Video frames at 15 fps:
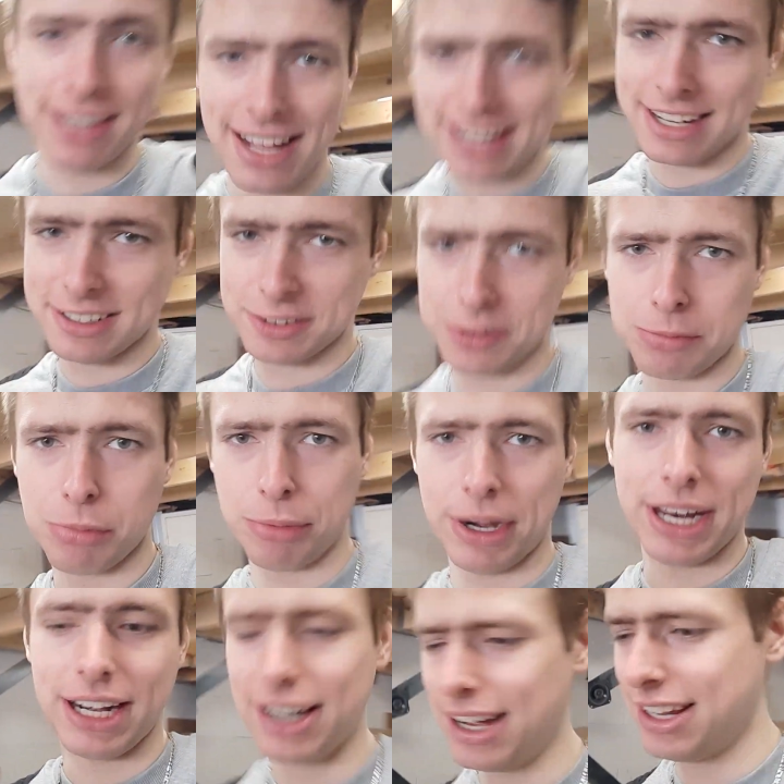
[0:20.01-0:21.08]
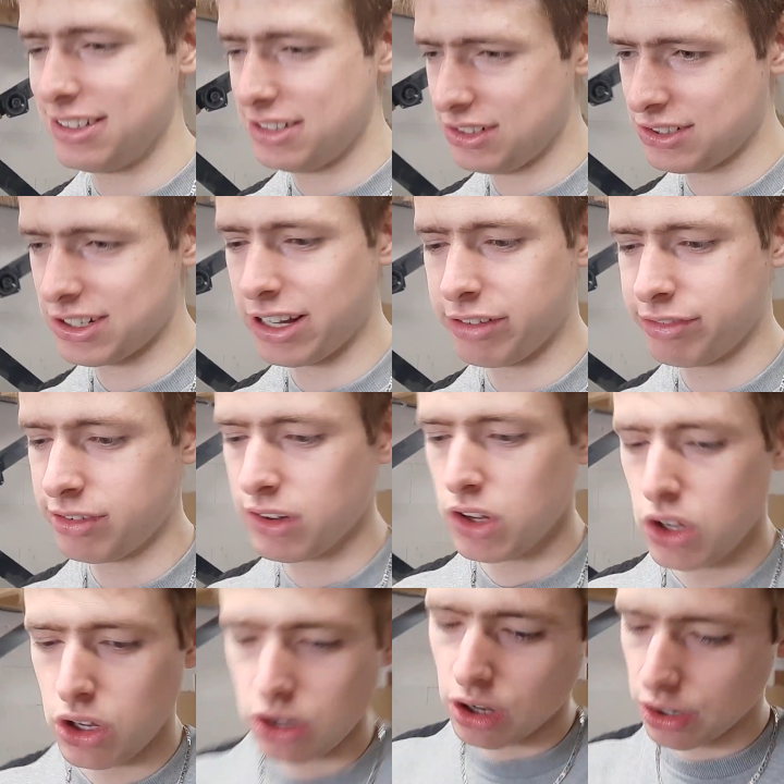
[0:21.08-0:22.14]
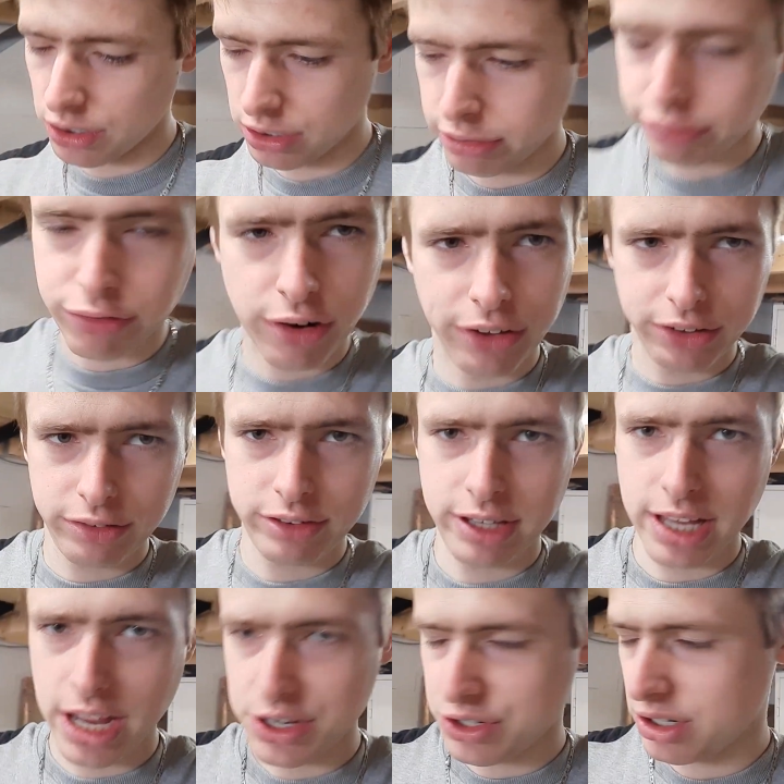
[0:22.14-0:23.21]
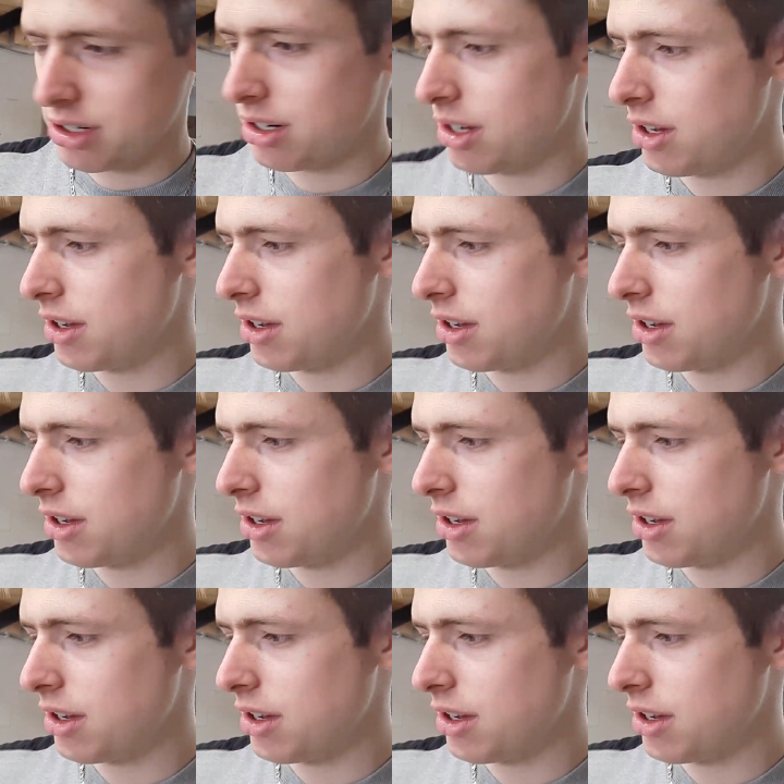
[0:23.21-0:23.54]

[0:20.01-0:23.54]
like some brake lines and stuff on the front of the engine,